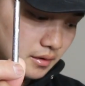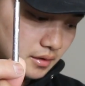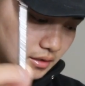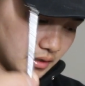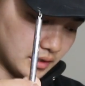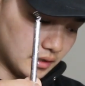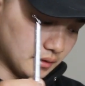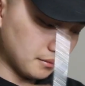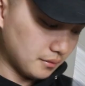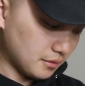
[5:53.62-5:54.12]

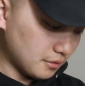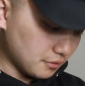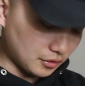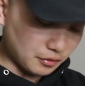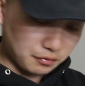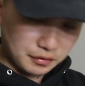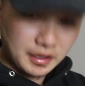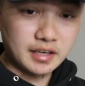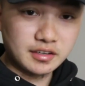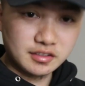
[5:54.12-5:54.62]
right? The
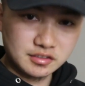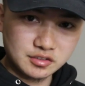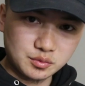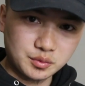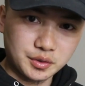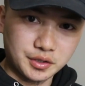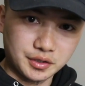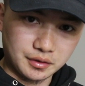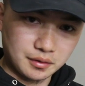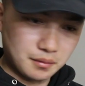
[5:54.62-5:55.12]
fly does the
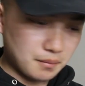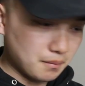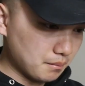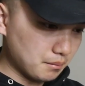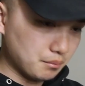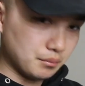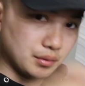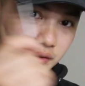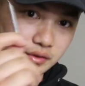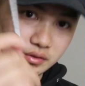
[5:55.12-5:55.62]
work,
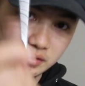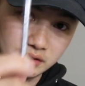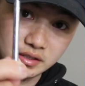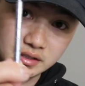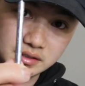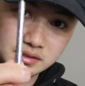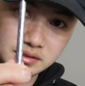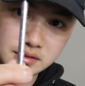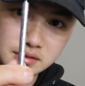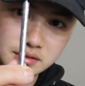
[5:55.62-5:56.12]
but
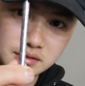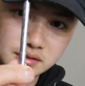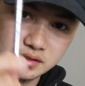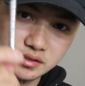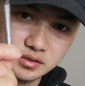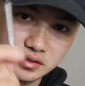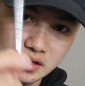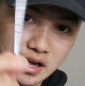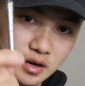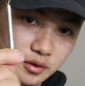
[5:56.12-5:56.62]
this
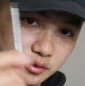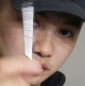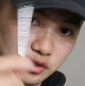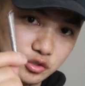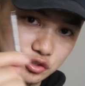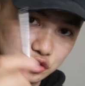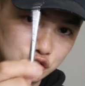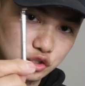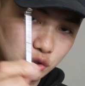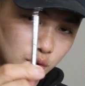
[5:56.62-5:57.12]
is how you
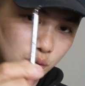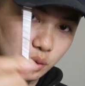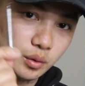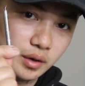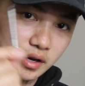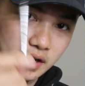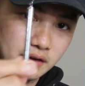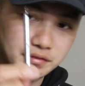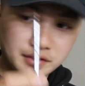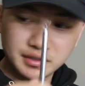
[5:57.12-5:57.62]

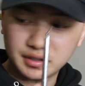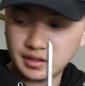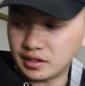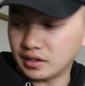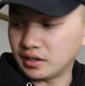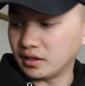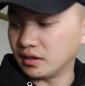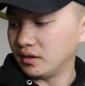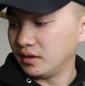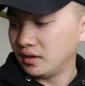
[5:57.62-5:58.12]
control
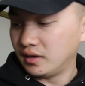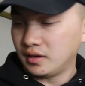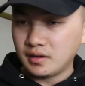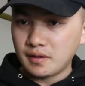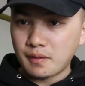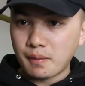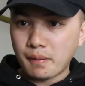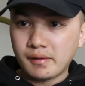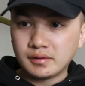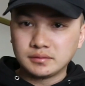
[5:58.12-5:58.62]
everything
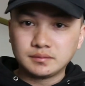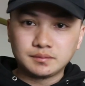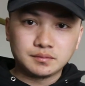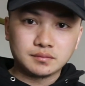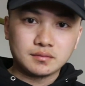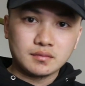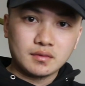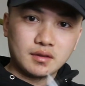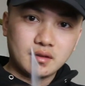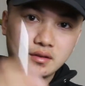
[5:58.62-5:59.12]

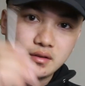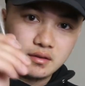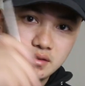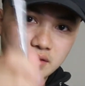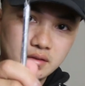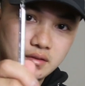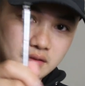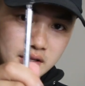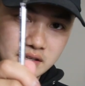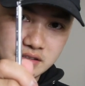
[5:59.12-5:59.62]

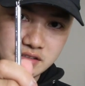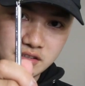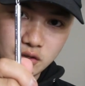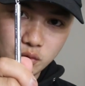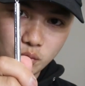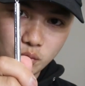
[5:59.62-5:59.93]
that's in